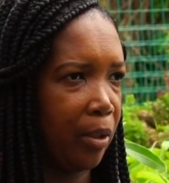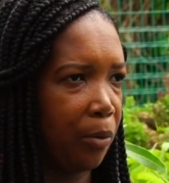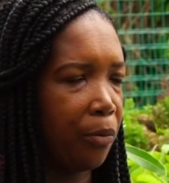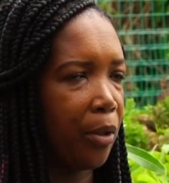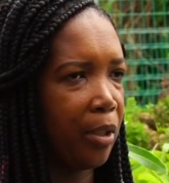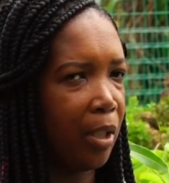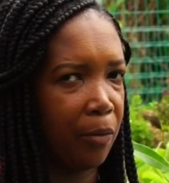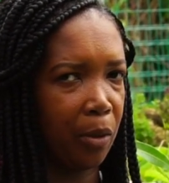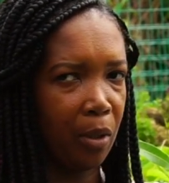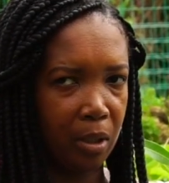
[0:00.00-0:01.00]
So first they have
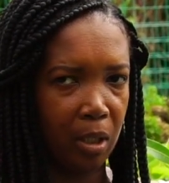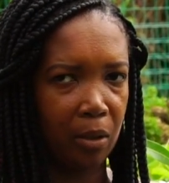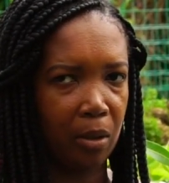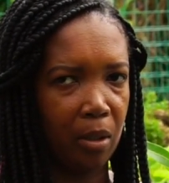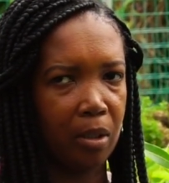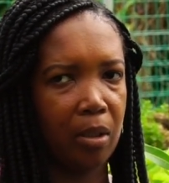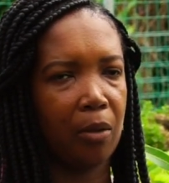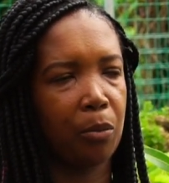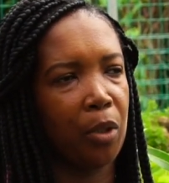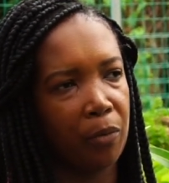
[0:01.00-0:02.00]
to contact us.
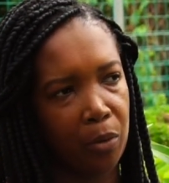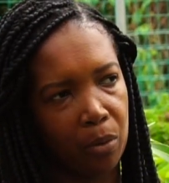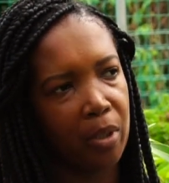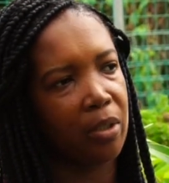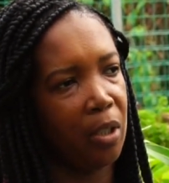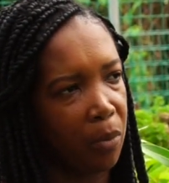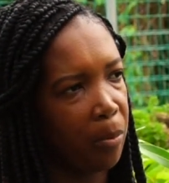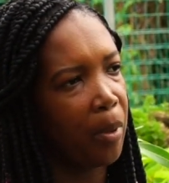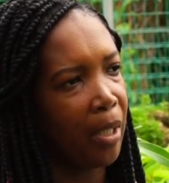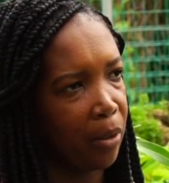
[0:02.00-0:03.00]
We have to go and see what the
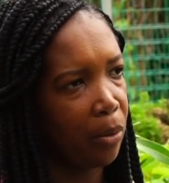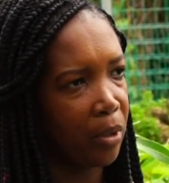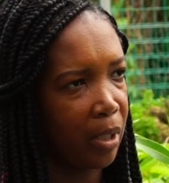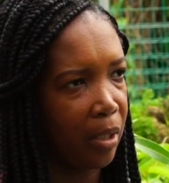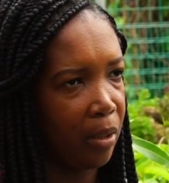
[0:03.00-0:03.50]
plant looks like.